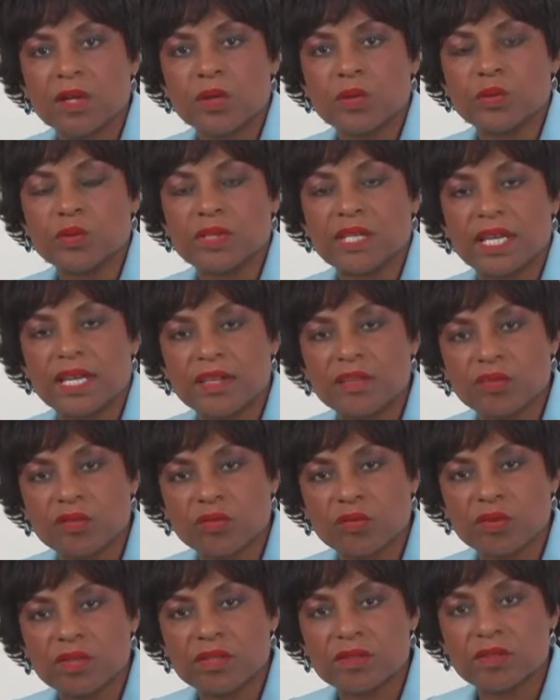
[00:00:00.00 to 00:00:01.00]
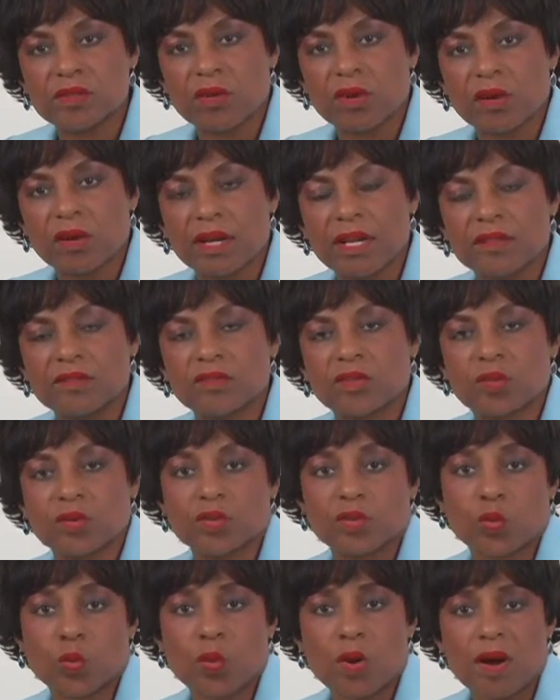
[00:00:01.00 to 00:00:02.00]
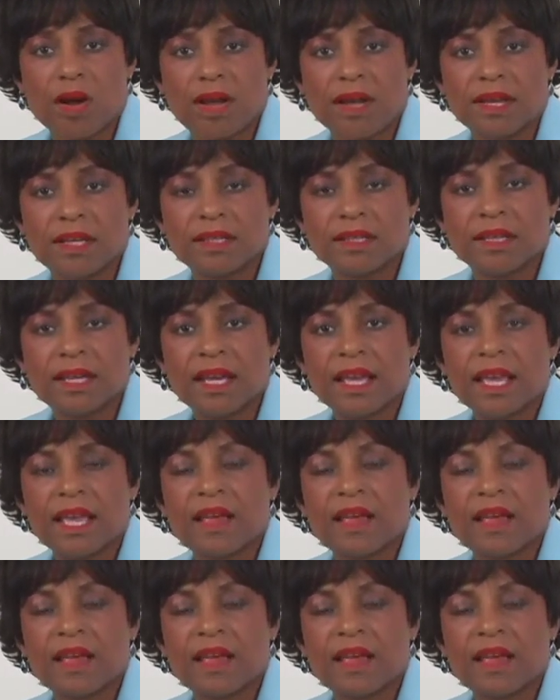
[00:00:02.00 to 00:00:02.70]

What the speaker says: whose histories are intertwined,